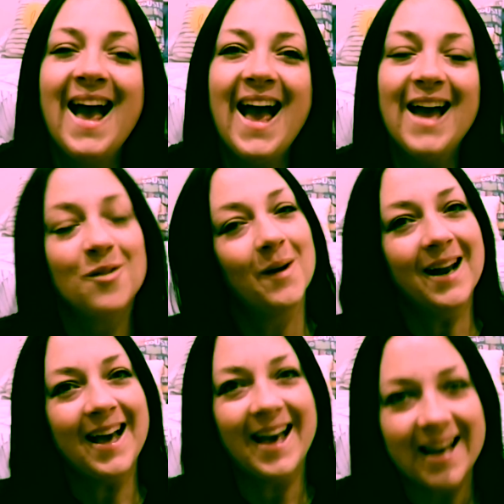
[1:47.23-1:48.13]
And when
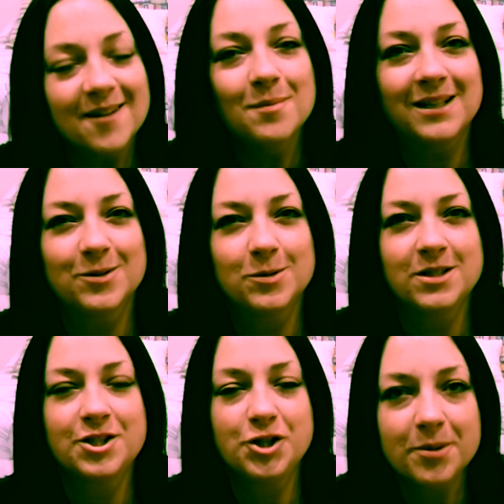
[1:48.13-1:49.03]
I had my
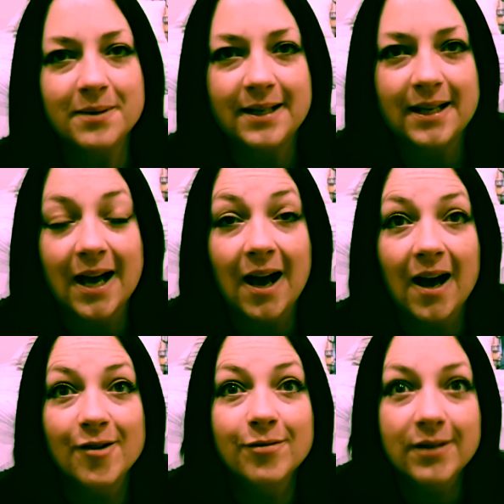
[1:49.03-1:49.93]
daughter Jubilee,
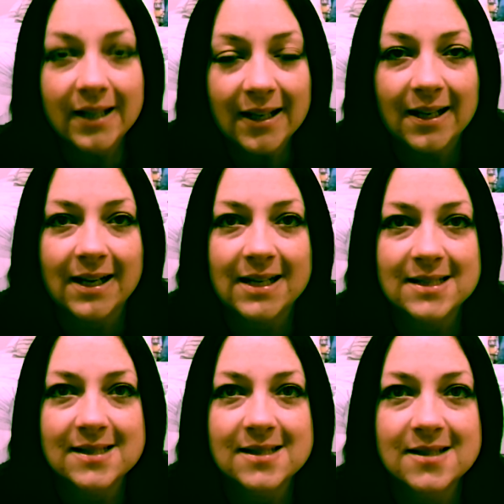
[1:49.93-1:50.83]
I
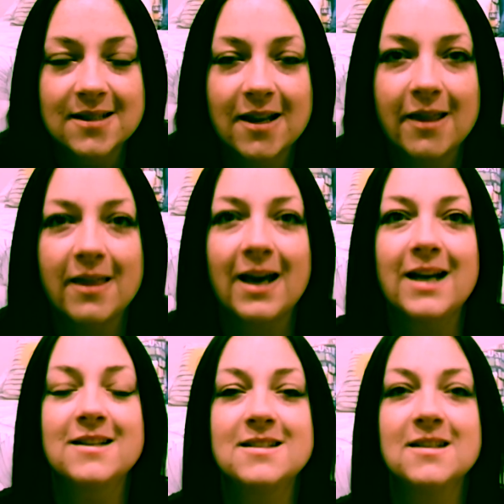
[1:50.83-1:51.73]
realized
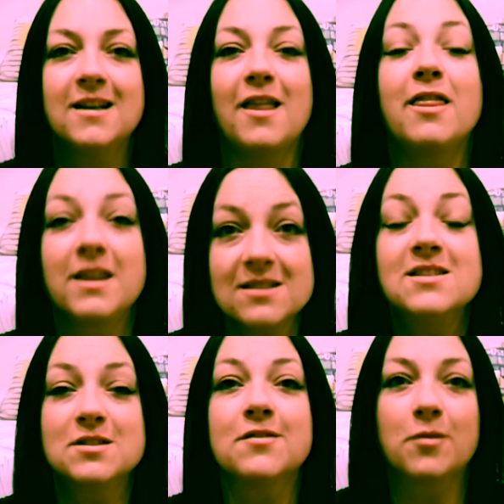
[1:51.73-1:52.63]
that this
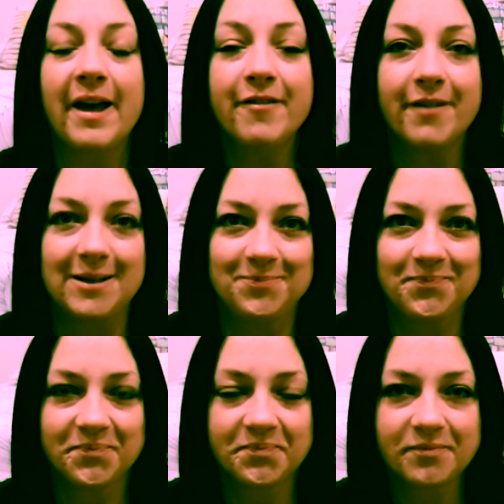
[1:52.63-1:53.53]
is forever.
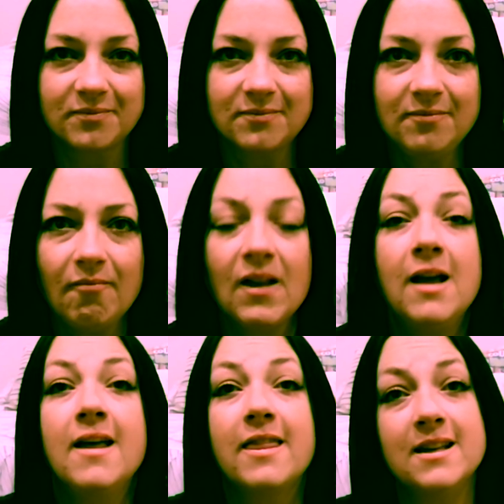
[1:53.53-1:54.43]

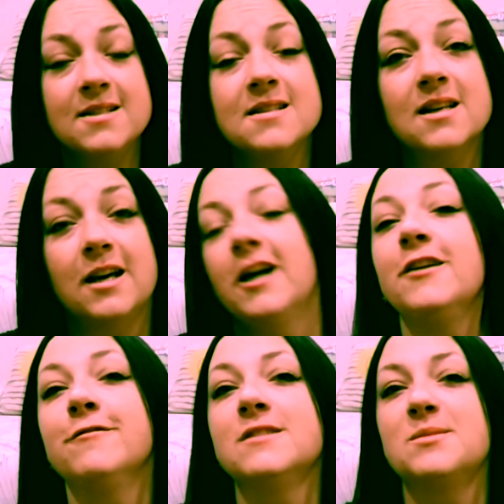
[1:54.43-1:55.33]
This is the kind
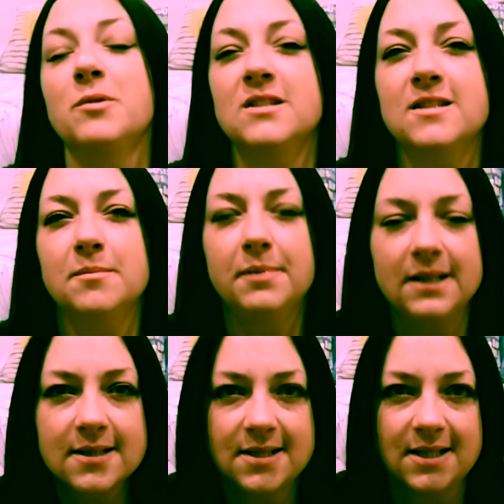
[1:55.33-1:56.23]
of
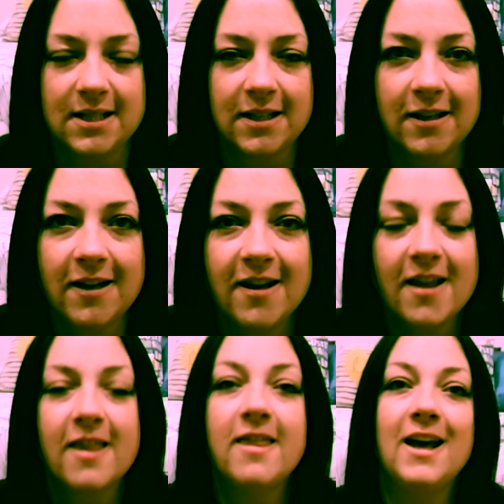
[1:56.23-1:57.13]
responsibility
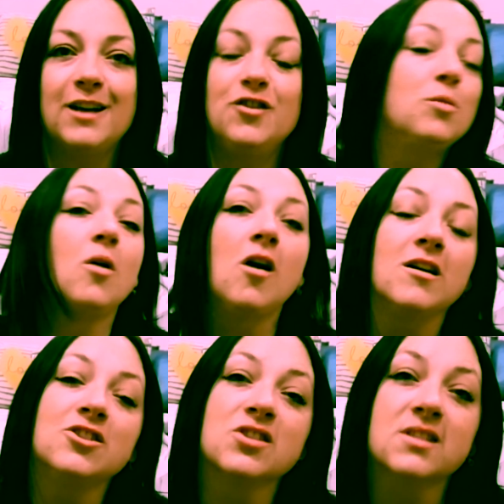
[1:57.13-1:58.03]
that you
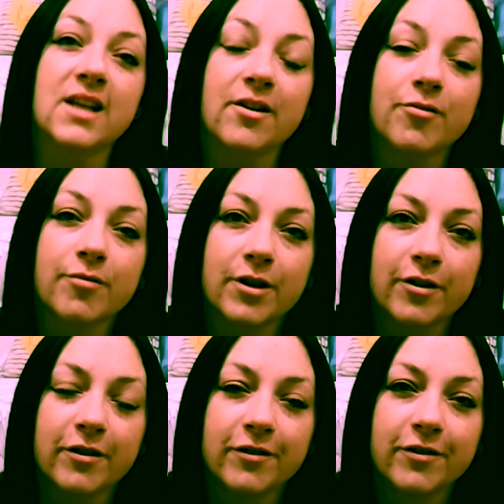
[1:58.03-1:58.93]
can't just get rid
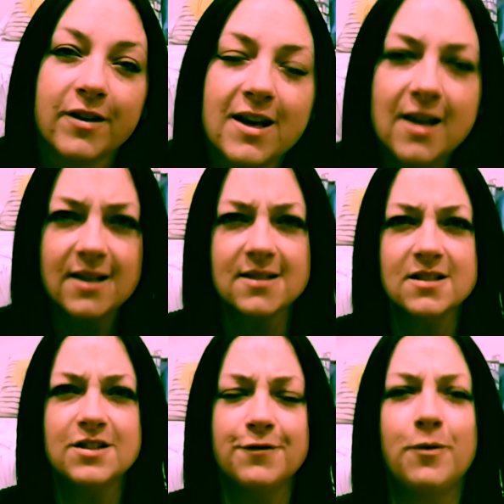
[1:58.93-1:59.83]
of. This
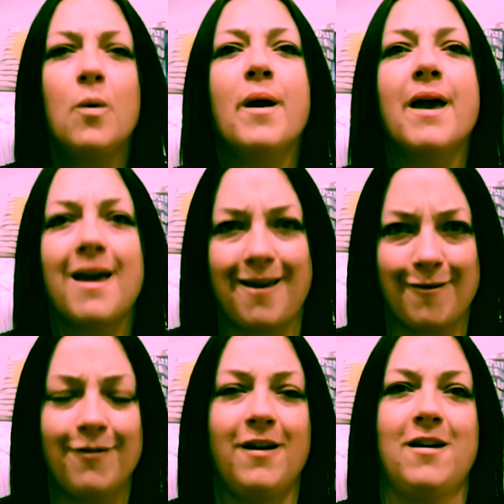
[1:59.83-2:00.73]
is a
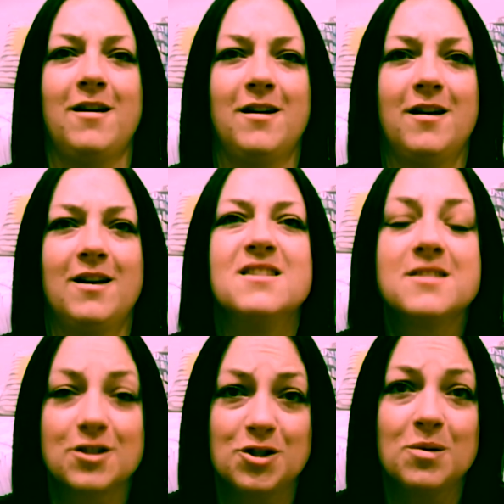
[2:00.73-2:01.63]
forever
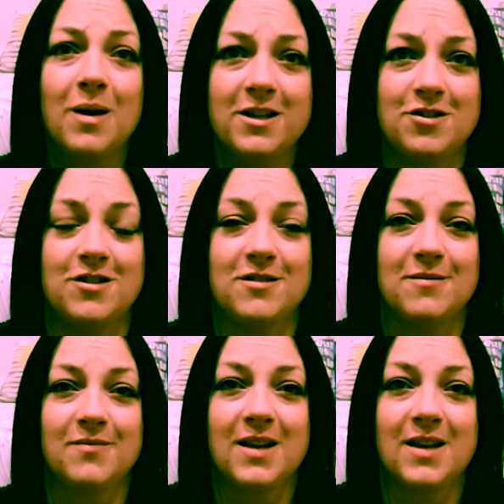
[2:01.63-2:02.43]
situation.